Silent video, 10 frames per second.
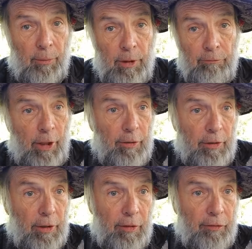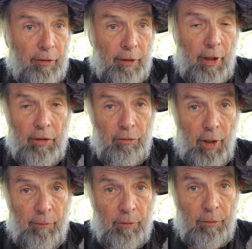I mean, rather innocently, I
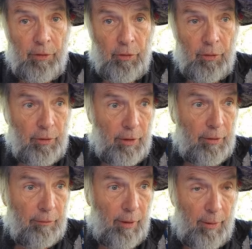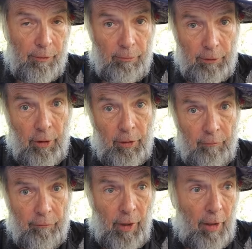traveled with 2 kilograms, I'm
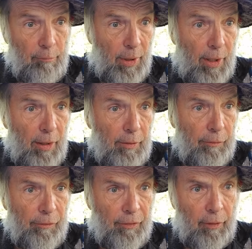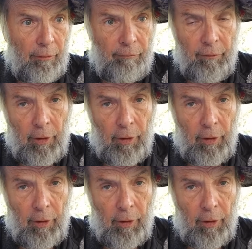talking 5 pounds, of